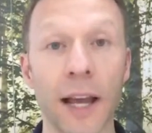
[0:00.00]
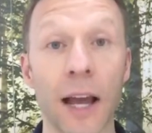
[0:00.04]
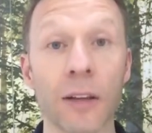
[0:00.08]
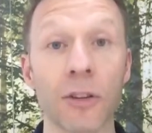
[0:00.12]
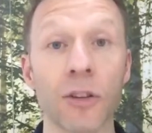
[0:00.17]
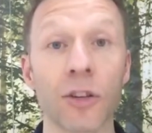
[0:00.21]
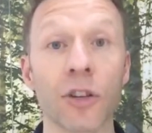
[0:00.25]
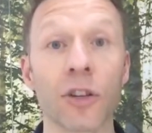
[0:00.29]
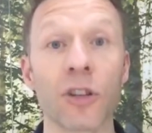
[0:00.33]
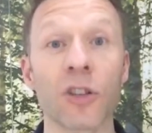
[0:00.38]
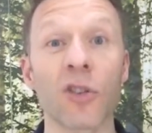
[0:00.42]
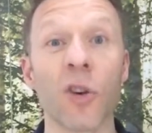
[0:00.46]
How
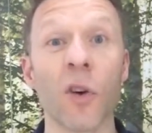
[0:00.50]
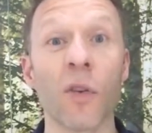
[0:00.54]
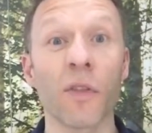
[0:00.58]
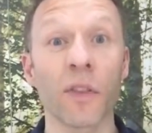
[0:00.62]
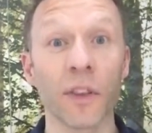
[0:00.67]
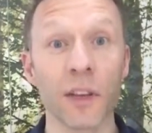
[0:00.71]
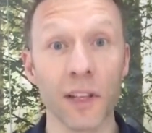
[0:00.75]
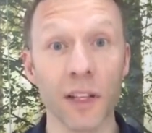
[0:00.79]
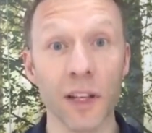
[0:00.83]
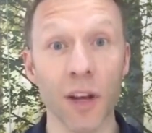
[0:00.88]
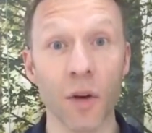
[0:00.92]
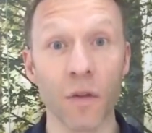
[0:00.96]
to scoff
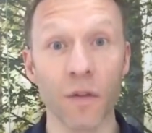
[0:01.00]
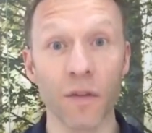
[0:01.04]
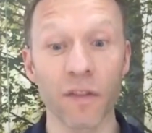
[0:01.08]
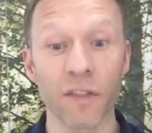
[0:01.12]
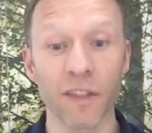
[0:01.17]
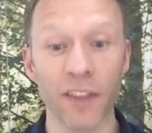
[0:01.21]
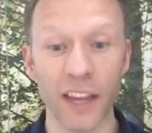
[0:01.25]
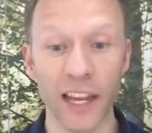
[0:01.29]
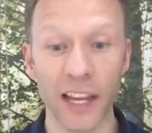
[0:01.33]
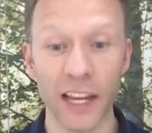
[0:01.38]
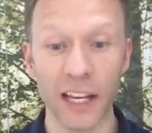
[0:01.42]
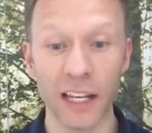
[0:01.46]
yourself
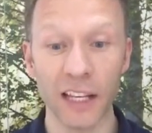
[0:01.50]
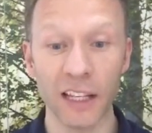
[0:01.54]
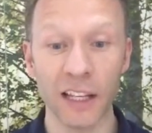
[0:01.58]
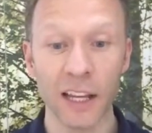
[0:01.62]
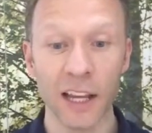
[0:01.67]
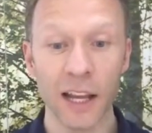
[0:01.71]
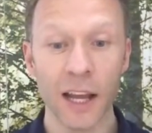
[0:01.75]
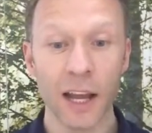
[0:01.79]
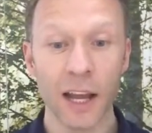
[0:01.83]
thin.